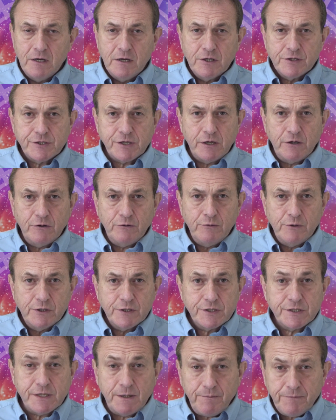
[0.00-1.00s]
So
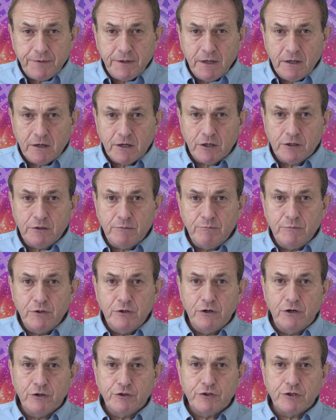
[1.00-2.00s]
something can
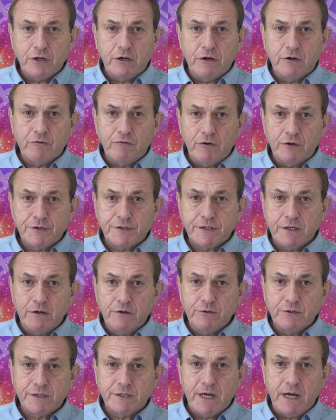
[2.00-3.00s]
emerge across
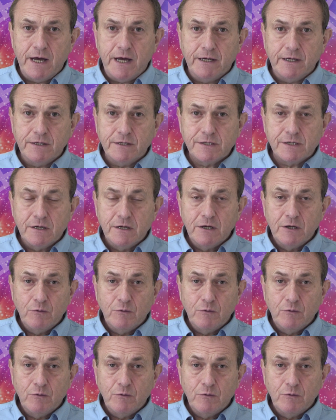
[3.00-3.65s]
those days